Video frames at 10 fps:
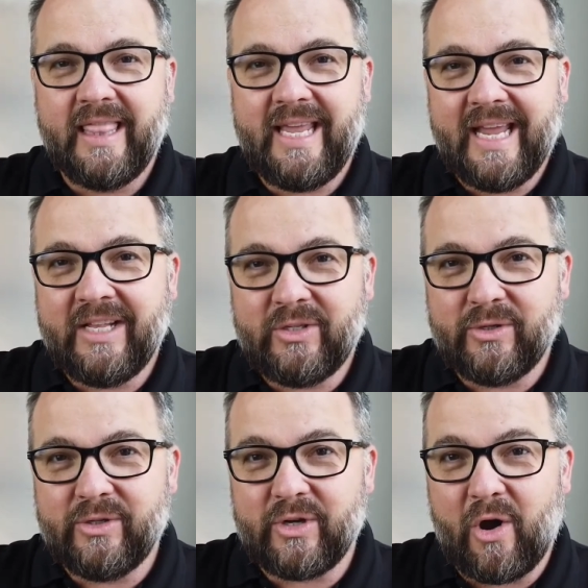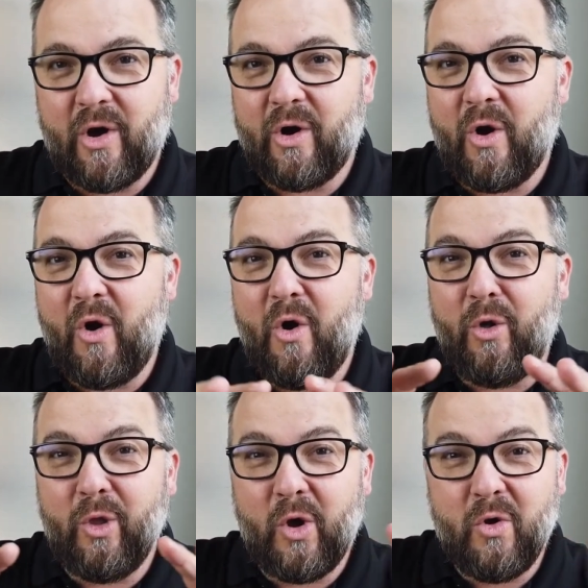The answers are
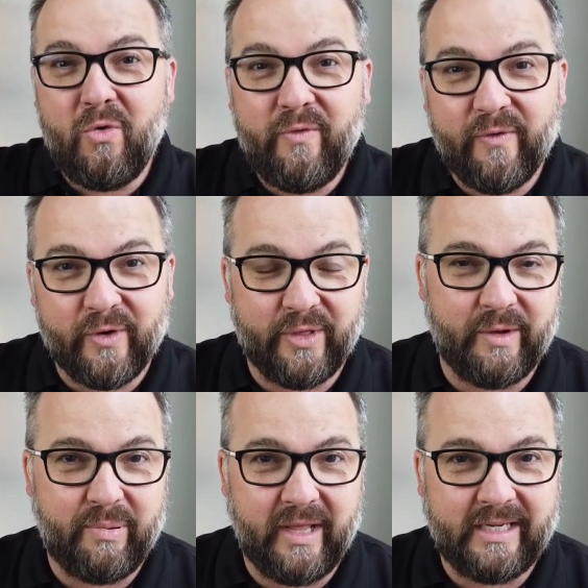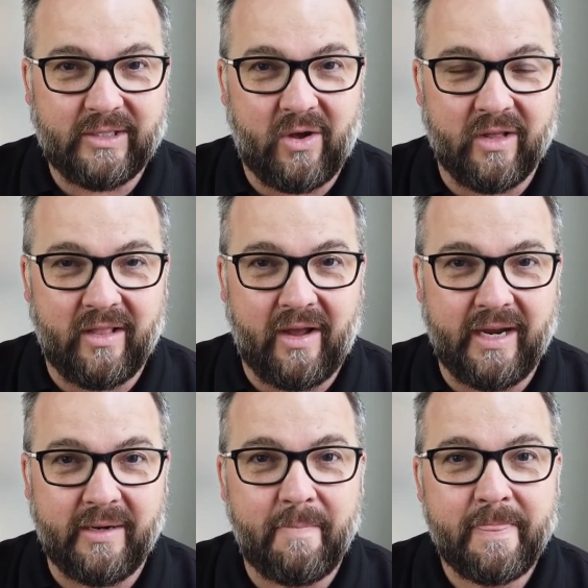all over the place
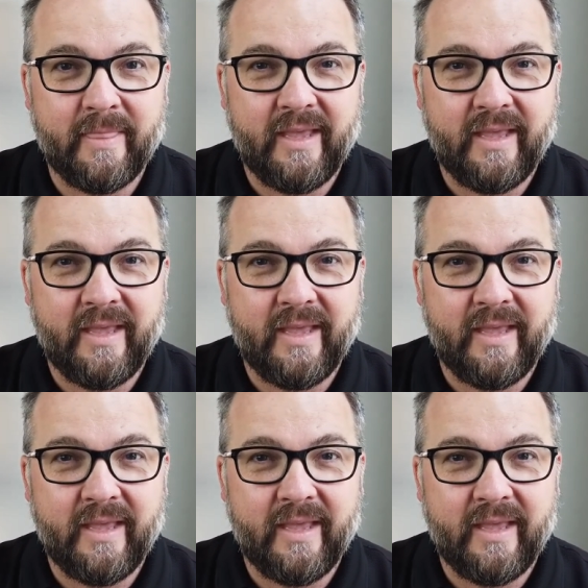online.